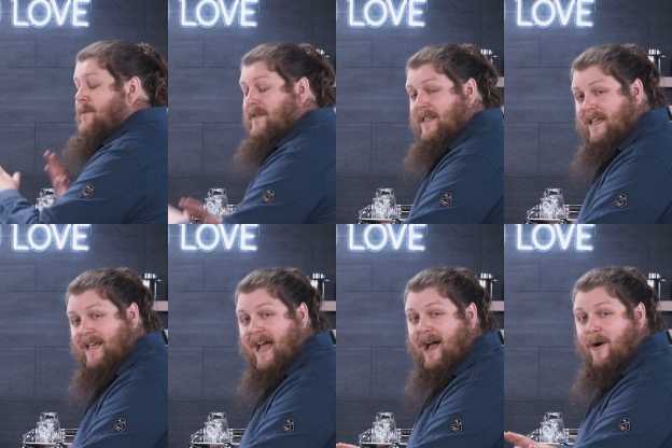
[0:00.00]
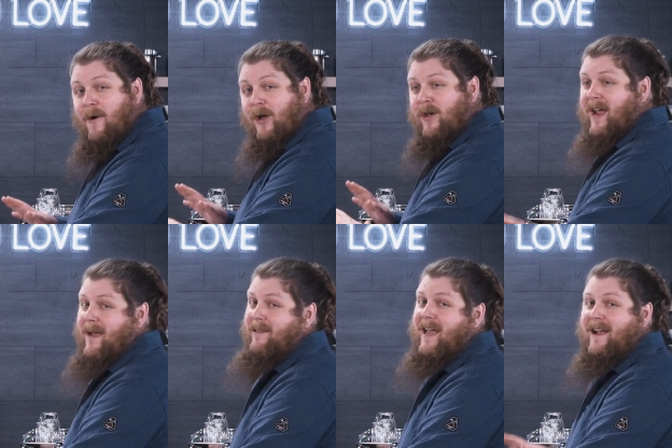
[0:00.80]
See how good I
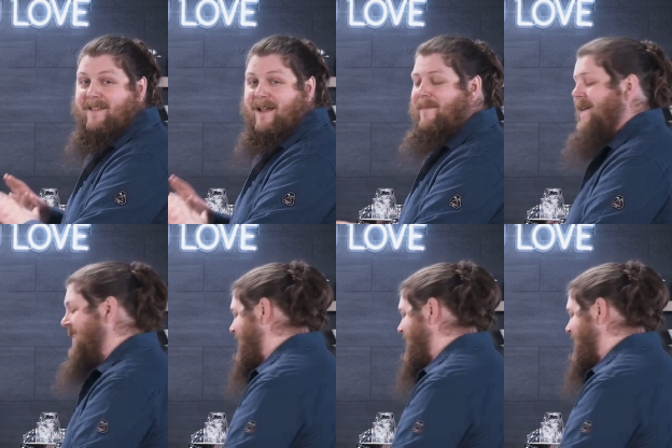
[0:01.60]
am at that, because I'm